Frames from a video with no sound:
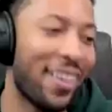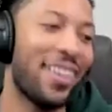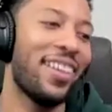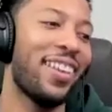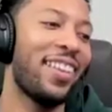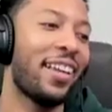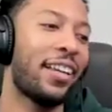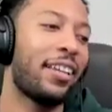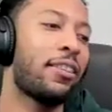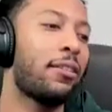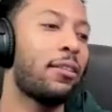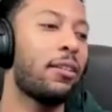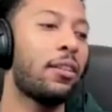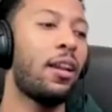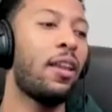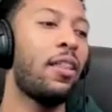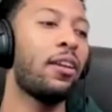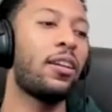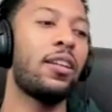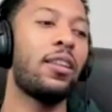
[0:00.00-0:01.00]
And like
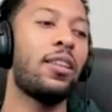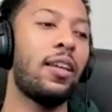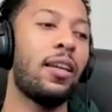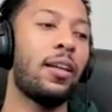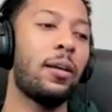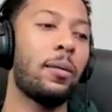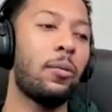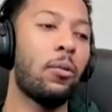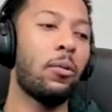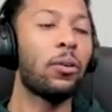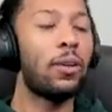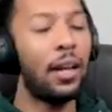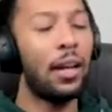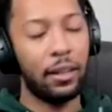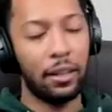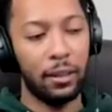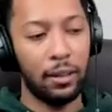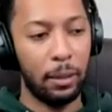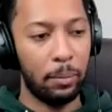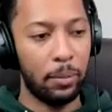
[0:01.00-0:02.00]
another good thing, or not a
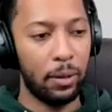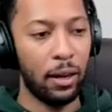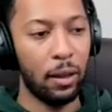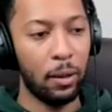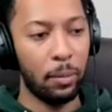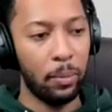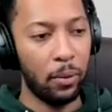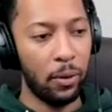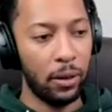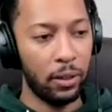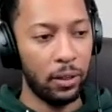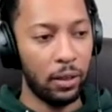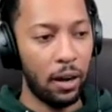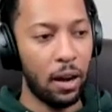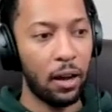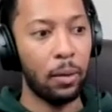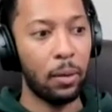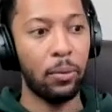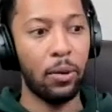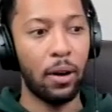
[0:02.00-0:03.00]
good thing, but another point
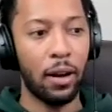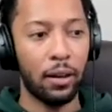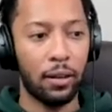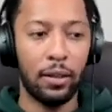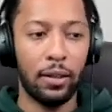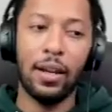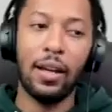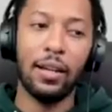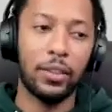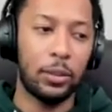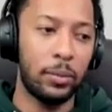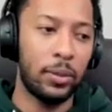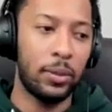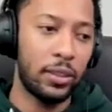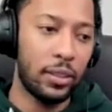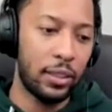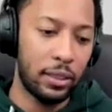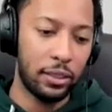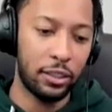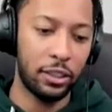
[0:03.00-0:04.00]
on product
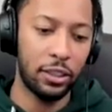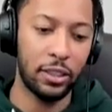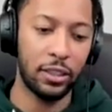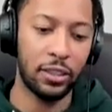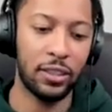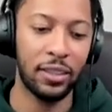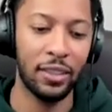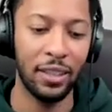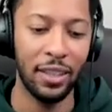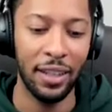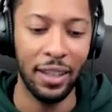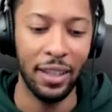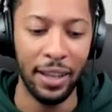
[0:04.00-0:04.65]
announcements is just